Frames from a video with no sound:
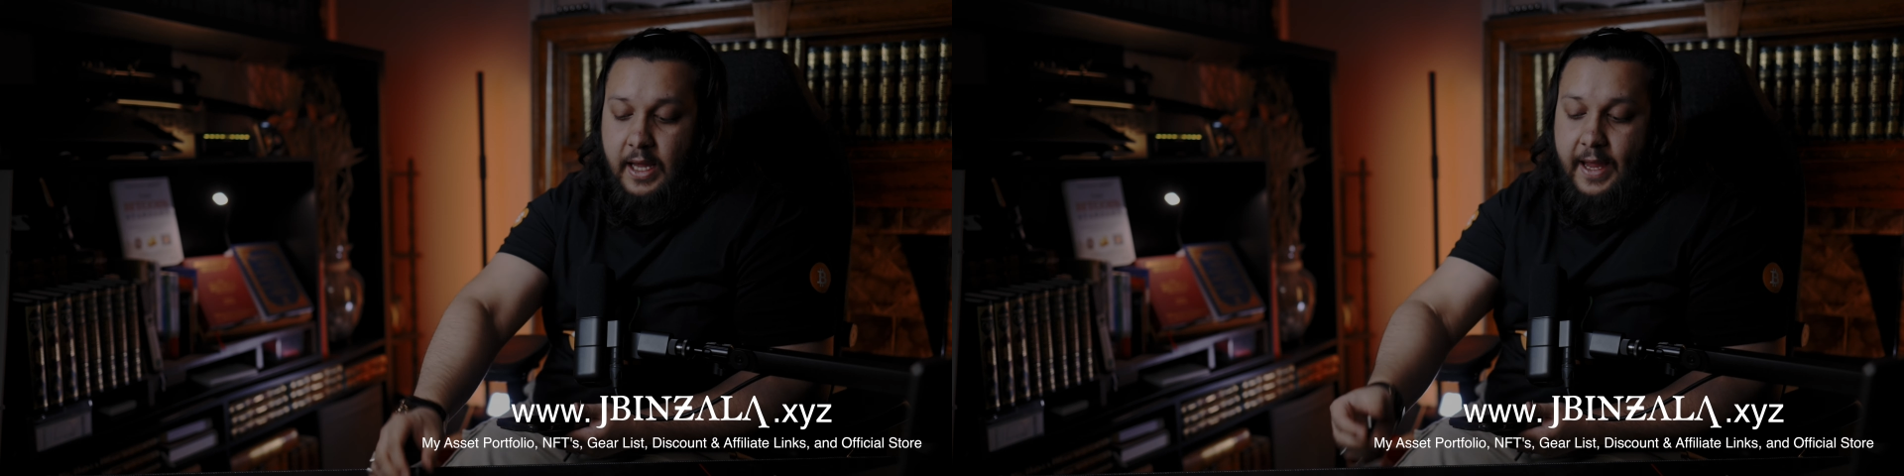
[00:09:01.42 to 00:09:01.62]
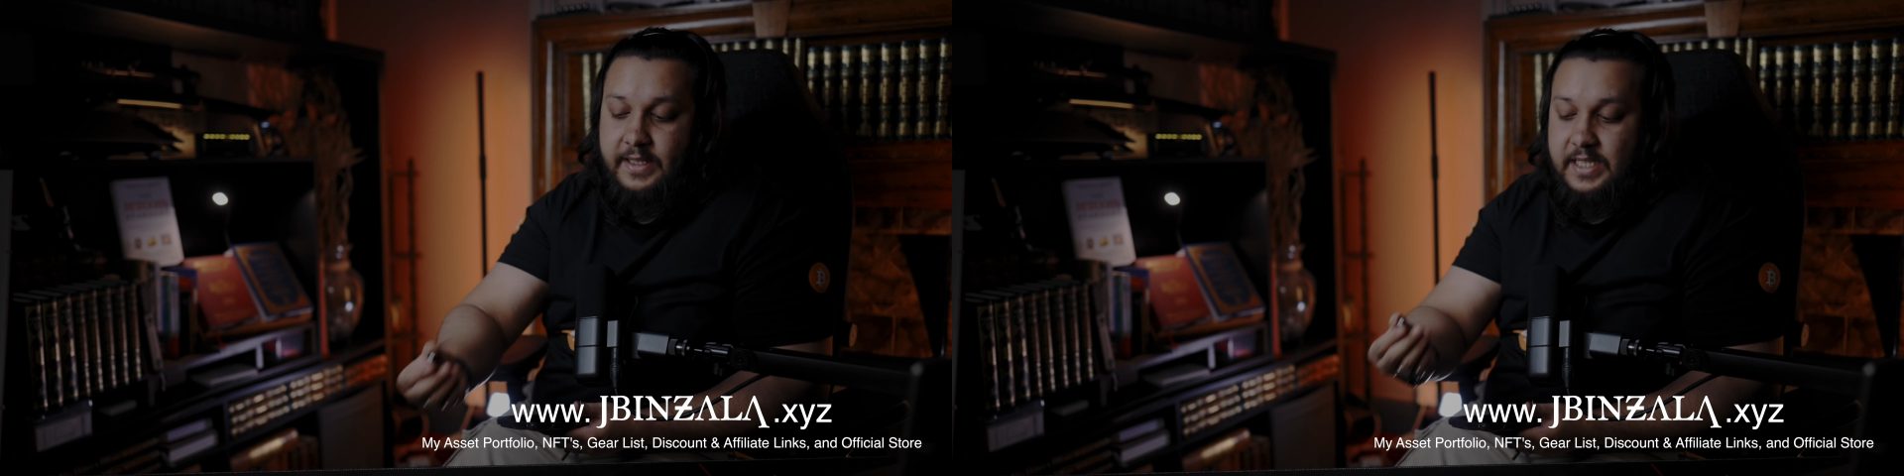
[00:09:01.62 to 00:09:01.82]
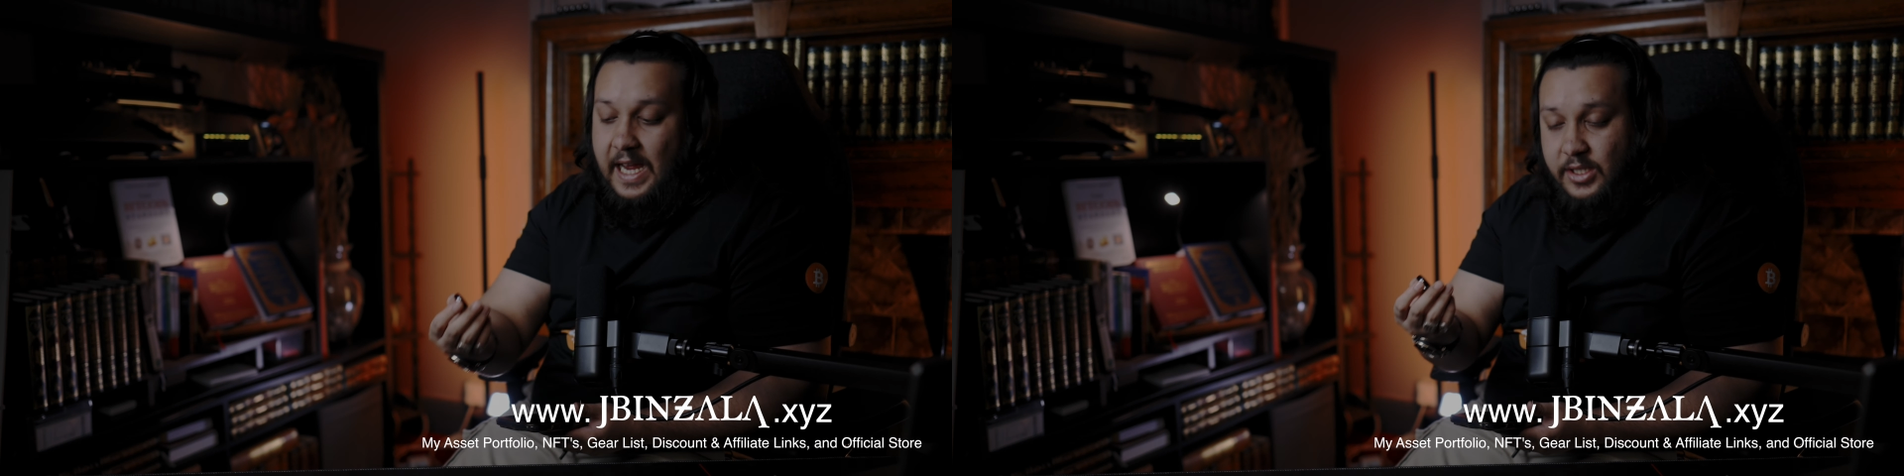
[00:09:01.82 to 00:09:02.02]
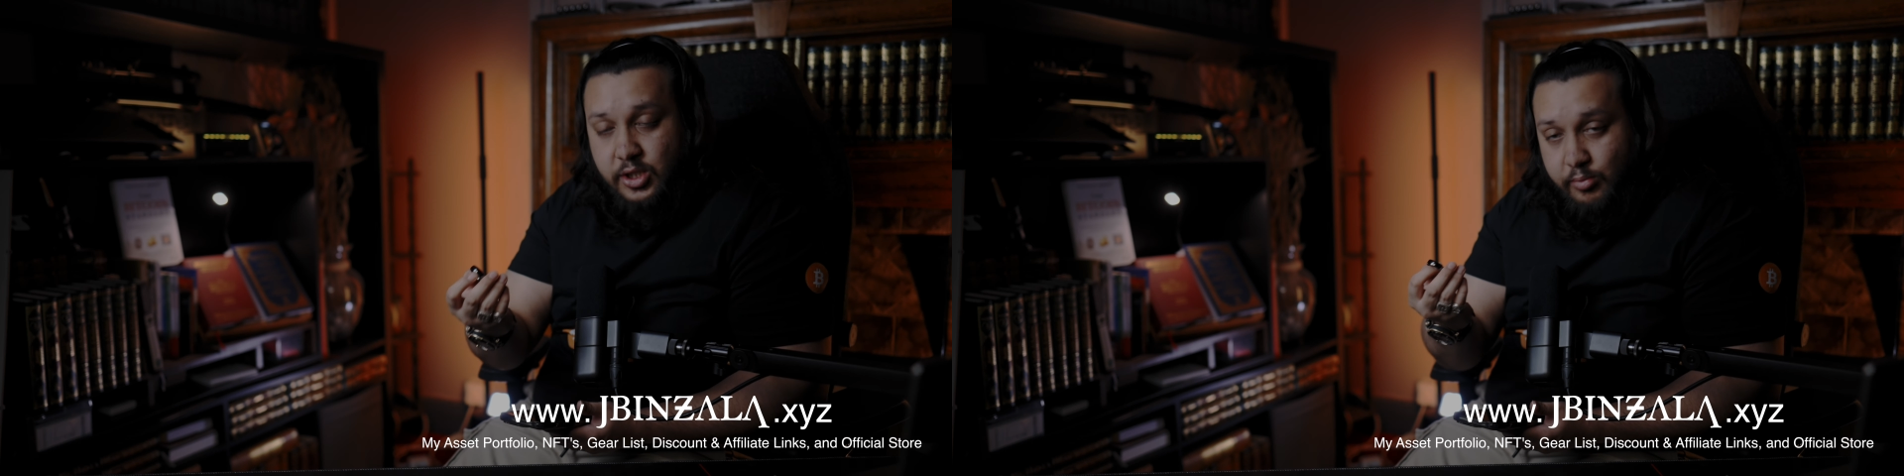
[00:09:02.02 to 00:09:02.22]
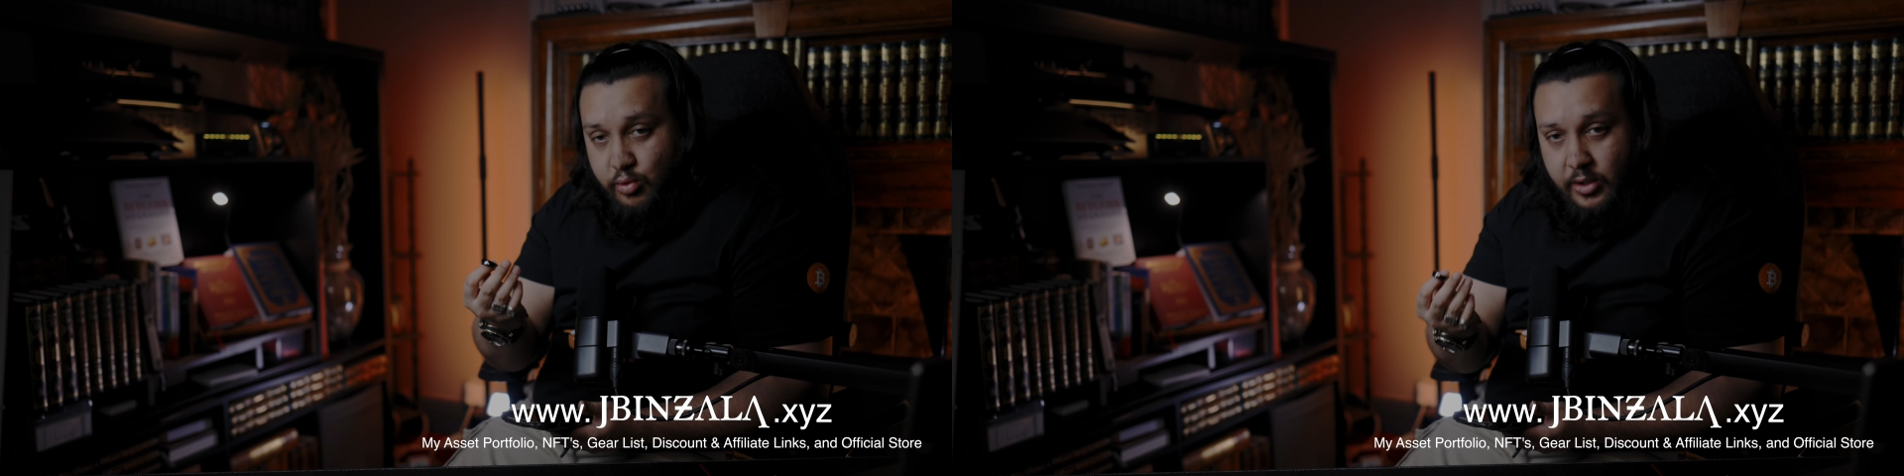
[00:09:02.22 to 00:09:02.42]
a
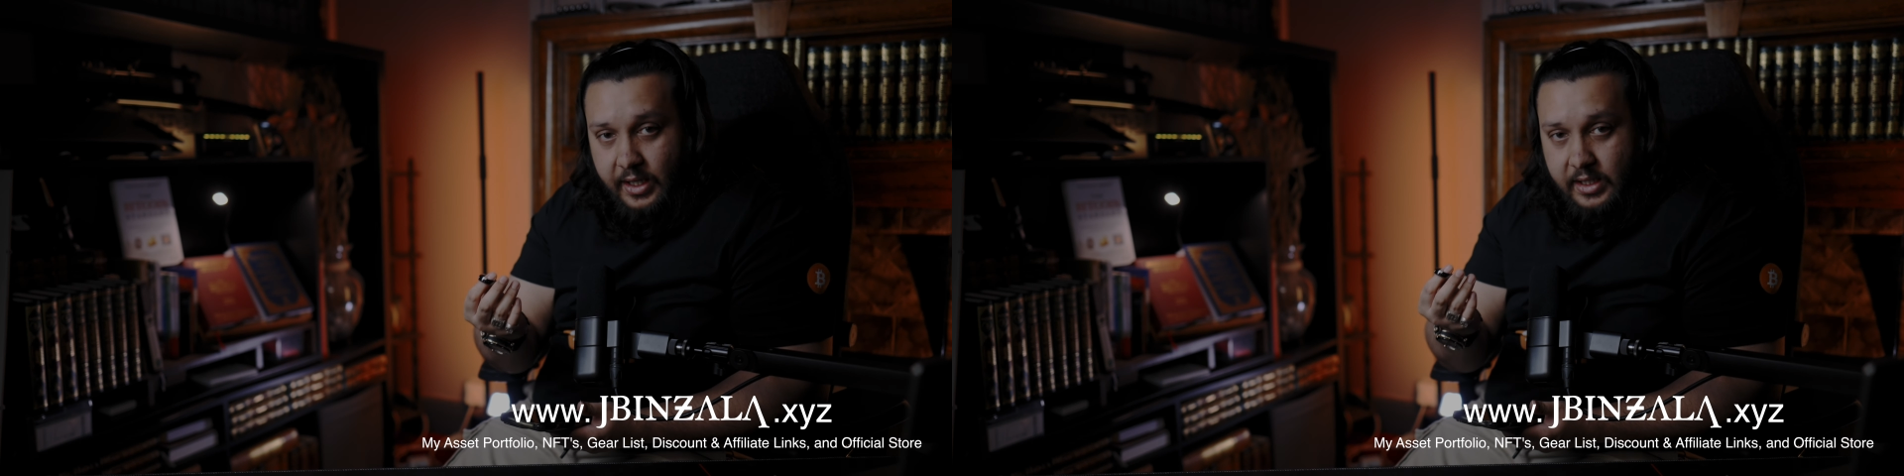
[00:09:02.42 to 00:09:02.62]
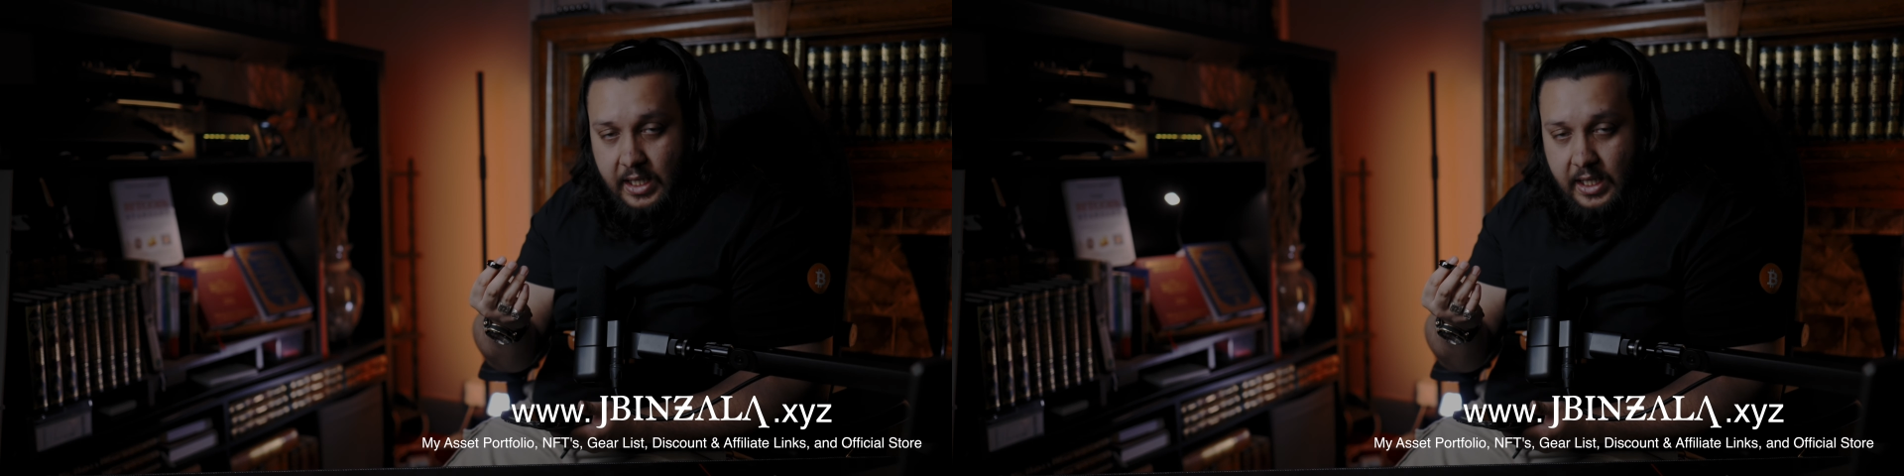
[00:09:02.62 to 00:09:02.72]
Tangem ring